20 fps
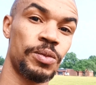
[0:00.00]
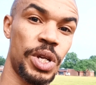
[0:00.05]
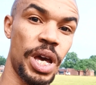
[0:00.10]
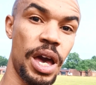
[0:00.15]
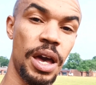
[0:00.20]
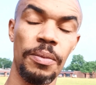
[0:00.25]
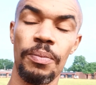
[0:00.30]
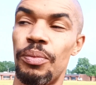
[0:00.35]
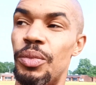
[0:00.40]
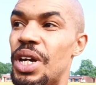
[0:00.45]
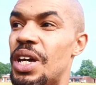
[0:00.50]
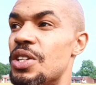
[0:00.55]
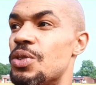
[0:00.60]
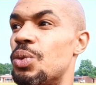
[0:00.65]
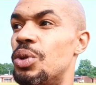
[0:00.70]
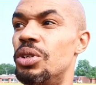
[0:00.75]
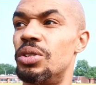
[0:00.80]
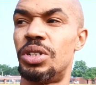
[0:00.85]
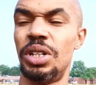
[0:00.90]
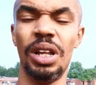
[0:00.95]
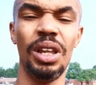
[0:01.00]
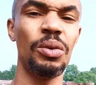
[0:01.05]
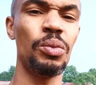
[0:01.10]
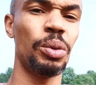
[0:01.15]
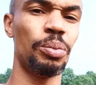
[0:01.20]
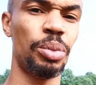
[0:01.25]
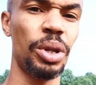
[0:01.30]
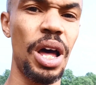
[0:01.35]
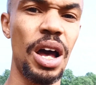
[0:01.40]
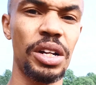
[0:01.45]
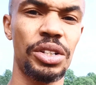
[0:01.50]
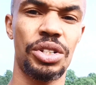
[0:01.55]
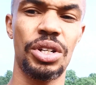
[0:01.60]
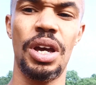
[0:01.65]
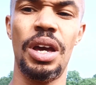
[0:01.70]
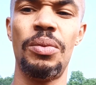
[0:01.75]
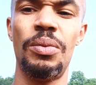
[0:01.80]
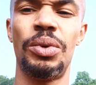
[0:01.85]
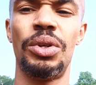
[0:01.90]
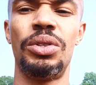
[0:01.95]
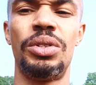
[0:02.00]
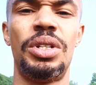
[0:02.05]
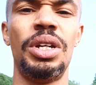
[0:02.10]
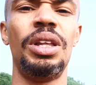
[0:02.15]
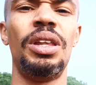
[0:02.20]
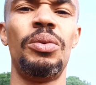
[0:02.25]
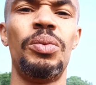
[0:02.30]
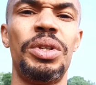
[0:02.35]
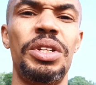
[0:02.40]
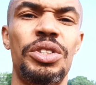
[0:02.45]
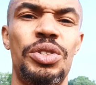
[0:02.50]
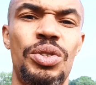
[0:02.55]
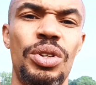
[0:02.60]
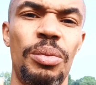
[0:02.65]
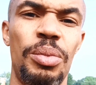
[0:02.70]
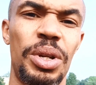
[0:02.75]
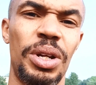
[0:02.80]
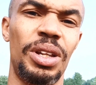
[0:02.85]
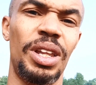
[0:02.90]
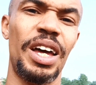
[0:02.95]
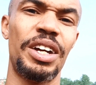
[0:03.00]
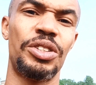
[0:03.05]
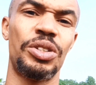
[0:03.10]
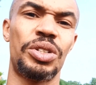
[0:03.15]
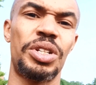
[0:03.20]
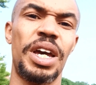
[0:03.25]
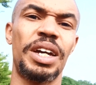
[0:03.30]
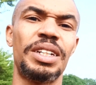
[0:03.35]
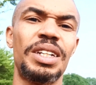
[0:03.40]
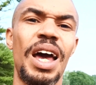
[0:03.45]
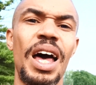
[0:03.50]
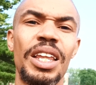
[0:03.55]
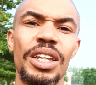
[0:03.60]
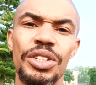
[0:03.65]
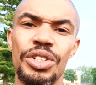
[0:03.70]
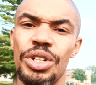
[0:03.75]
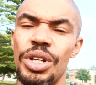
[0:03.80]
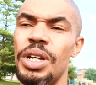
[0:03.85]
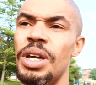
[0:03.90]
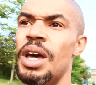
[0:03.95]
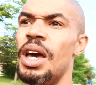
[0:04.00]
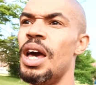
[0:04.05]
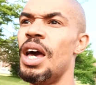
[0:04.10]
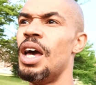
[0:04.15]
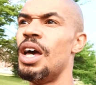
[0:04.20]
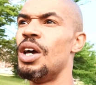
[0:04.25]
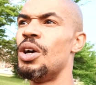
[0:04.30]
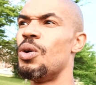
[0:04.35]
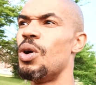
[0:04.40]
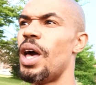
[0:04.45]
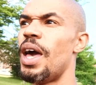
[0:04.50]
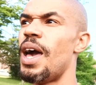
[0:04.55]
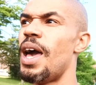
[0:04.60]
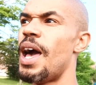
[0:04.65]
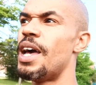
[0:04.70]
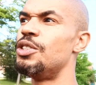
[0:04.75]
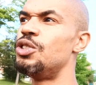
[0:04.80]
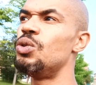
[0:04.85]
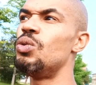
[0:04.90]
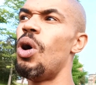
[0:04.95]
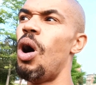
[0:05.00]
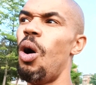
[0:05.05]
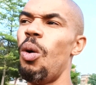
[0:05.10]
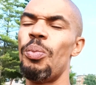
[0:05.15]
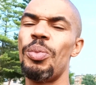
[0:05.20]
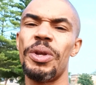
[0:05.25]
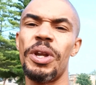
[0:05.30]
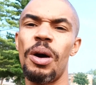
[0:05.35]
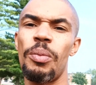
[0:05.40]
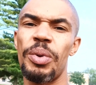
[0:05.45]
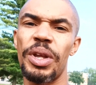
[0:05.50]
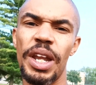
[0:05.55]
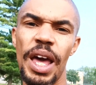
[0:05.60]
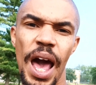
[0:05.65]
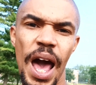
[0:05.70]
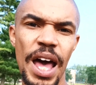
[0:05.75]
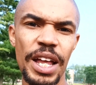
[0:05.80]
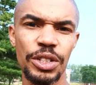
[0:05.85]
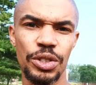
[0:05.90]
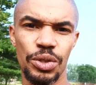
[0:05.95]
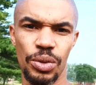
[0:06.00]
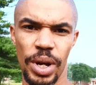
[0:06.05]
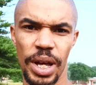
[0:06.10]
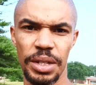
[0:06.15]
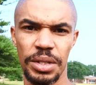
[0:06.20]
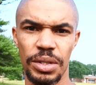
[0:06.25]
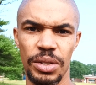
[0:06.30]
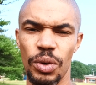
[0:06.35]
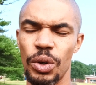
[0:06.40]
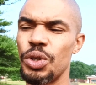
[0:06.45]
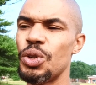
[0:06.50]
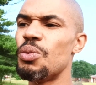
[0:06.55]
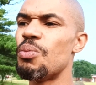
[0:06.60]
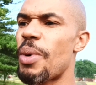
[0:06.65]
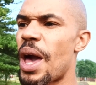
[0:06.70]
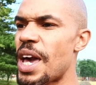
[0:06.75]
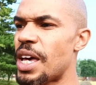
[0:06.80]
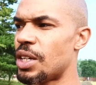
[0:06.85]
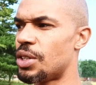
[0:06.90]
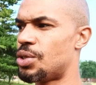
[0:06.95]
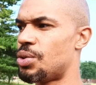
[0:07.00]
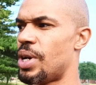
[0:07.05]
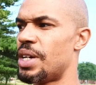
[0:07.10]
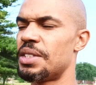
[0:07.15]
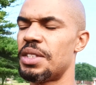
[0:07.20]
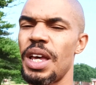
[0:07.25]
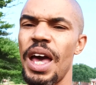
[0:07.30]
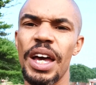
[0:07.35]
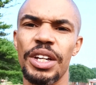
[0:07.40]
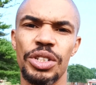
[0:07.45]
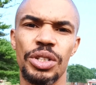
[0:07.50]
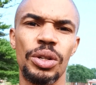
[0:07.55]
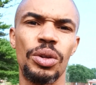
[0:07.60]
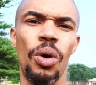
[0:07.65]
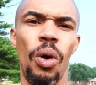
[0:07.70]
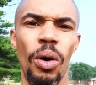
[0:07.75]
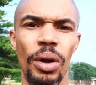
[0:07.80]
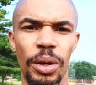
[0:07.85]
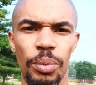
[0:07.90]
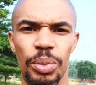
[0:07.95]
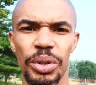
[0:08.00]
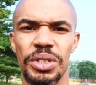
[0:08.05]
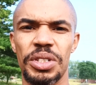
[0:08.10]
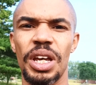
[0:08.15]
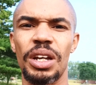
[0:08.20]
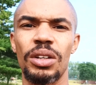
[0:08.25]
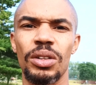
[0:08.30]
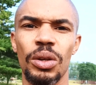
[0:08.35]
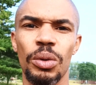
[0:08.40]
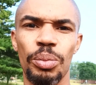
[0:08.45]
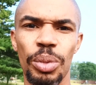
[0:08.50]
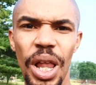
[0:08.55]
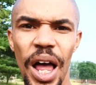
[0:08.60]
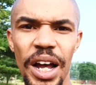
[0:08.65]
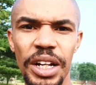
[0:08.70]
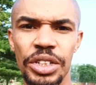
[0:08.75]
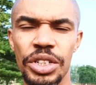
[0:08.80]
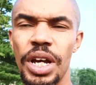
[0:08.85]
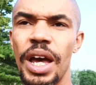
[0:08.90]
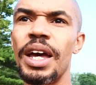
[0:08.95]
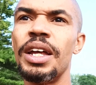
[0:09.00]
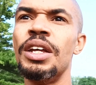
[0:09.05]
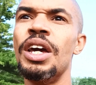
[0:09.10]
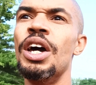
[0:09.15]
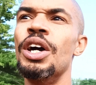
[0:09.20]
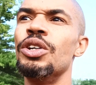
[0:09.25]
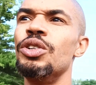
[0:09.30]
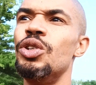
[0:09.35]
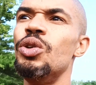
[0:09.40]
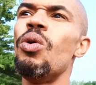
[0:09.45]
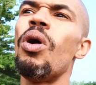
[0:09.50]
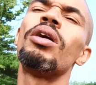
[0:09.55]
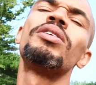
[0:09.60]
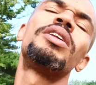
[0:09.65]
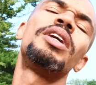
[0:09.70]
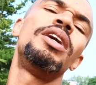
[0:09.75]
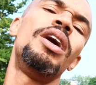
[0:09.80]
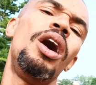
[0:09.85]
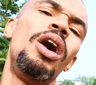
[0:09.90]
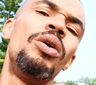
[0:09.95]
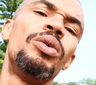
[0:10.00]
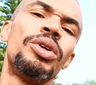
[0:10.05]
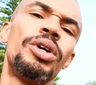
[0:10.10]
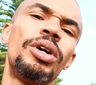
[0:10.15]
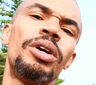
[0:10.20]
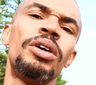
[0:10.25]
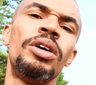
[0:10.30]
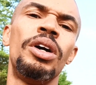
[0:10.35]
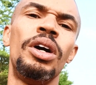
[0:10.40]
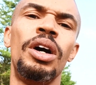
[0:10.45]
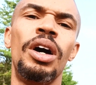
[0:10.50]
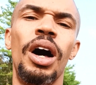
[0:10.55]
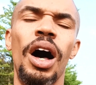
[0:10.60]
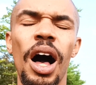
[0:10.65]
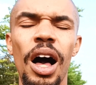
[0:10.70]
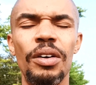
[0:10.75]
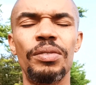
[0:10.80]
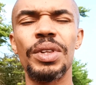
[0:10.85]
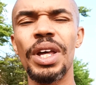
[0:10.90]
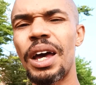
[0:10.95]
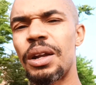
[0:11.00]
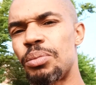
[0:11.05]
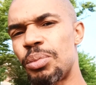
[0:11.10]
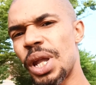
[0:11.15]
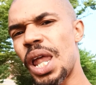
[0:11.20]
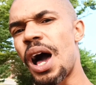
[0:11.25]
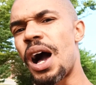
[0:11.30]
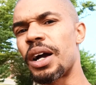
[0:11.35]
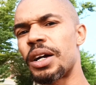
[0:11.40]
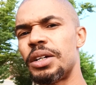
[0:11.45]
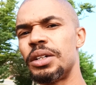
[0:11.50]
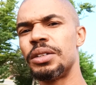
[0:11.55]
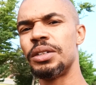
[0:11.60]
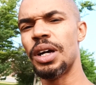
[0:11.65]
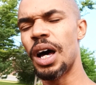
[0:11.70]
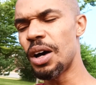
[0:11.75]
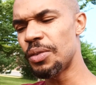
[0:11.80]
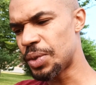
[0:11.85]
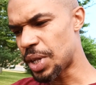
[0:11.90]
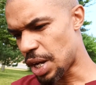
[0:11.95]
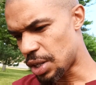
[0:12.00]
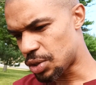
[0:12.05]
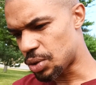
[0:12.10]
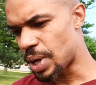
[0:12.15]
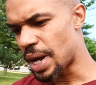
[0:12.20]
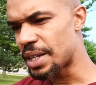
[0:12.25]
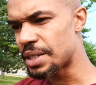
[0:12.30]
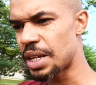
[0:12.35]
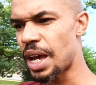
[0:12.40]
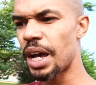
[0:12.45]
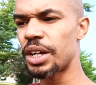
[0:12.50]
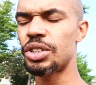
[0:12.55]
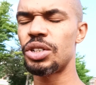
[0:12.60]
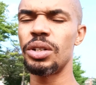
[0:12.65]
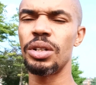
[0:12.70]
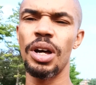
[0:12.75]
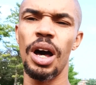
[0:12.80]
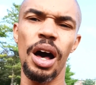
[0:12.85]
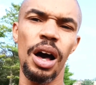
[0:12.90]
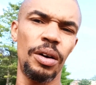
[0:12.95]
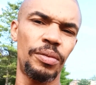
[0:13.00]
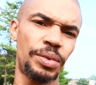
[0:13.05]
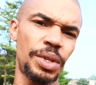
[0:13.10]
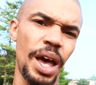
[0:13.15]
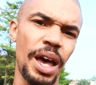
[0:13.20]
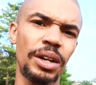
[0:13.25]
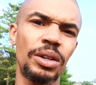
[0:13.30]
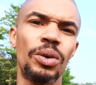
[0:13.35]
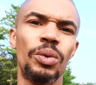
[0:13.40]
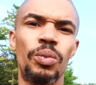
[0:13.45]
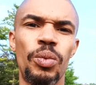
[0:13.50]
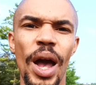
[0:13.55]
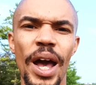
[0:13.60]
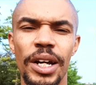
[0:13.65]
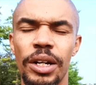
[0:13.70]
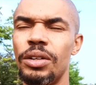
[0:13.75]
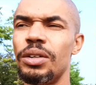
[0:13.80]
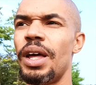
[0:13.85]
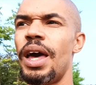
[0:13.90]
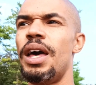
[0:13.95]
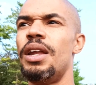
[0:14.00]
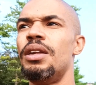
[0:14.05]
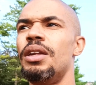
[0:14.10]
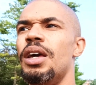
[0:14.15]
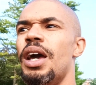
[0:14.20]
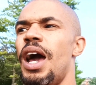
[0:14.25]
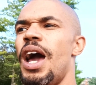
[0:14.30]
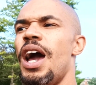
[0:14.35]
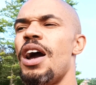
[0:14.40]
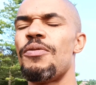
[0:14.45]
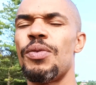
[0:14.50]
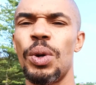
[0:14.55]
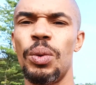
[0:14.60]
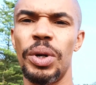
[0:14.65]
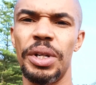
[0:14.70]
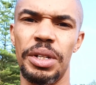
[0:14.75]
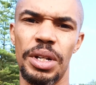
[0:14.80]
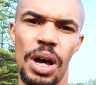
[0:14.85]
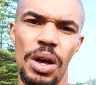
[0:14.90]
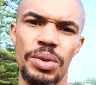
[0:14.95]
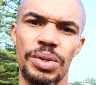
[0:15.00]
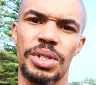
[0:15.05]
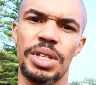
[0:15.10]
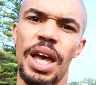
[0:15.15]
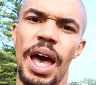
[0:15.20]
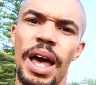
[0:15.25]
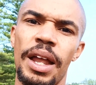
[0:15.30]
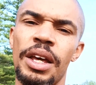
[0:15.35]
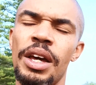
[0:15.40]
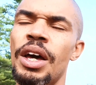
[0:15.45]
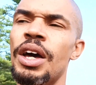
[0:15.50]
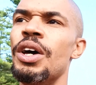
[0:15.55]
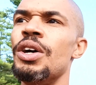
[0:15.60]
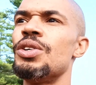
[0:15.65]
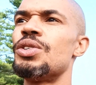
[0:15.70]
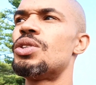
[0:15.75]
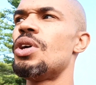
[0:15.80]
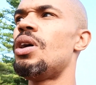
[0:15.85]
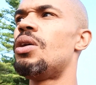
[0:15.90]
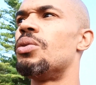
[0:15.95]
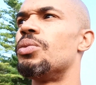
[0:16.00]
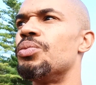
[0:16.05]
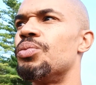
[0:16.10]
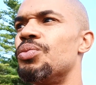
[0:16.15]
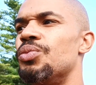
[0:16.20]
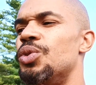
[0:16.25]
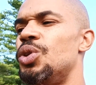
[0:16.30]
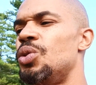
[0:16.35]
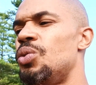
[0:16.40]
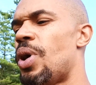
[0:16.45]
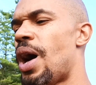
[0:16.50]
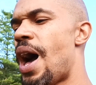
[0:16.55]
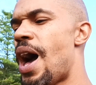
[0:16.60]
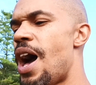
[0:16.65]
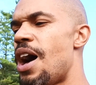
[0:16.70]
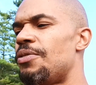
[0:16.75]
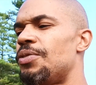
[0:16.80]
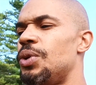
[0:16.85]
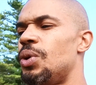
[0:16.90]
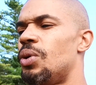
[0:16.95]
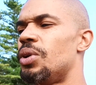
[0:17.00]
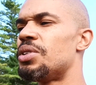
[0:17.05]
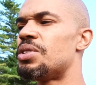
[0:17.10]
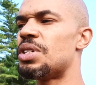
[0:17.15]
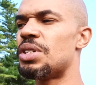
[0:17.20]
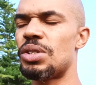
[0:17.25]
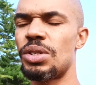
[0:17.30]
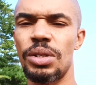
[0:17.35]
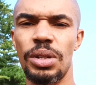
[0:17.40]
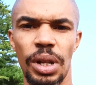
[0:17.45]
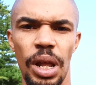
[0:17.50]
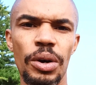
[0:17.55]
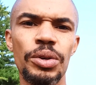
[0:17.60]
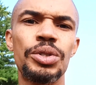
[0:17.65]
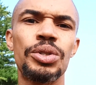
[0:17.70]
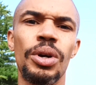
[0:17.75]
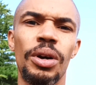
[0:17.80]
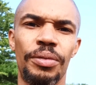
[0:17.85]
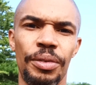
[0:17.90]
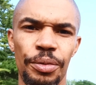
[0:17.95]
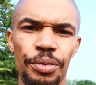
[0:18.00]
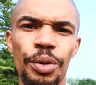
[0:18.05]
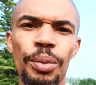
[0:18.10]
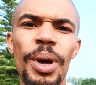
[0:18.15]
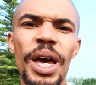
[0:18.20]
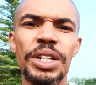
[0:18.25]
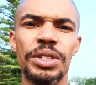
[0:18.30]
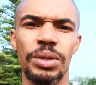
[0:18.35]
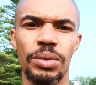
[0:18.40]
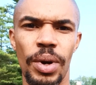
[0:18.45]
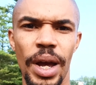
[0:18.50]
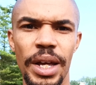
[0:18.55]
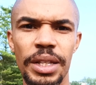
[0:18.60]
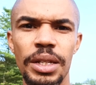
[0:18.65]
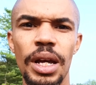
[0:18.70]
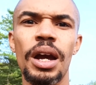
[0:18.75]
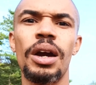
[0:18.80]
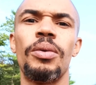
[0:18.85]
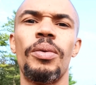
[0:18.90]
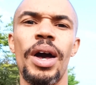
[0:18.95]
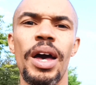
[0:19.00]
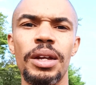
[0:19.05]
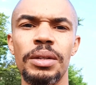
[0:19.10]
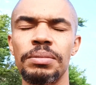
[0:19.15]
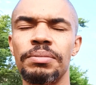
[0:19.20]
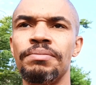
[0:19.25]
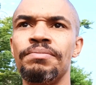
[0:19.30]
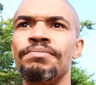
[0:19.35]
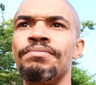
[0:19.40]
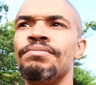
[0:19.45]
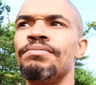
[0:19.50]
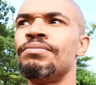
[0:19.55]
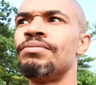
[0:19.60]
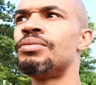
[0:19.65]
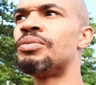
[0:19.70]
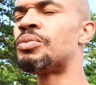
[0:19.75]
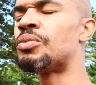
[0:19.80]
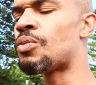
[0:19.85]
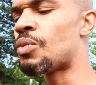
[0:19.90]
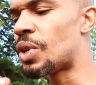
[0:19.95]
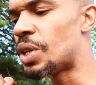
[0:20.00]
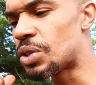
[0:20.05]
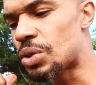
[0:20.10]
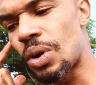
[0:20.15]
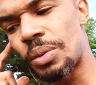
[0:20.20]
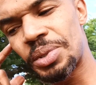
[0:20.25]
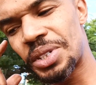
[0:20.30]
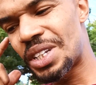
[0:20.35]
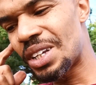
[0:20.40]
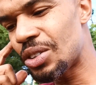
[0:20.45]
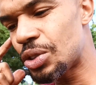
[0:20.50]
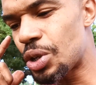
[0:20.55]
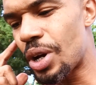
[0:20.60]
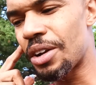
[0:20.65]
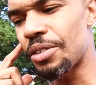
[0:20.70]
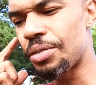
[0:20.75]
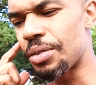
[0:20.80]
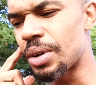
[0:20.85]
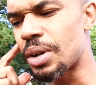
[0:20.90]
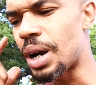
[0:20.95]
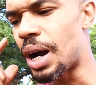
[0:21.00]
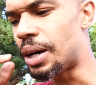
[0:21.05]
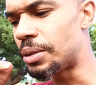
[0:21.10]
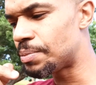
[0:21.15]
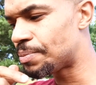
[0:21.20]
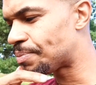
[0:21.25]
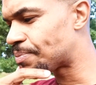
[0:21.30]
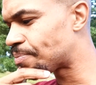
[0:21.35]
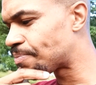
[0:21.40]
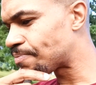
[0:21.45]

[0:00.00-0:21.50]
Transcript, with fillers: Okay, because when you're dealing with blockchain, when you're dealing with distributed ledger technology, and you open up an address or you make a transaction on a particular blockchain, you are the owner of that block, of that transaction, of that record, and everyone knows that. So you have your disclosure of information right there, right? So I'm still trying to figure out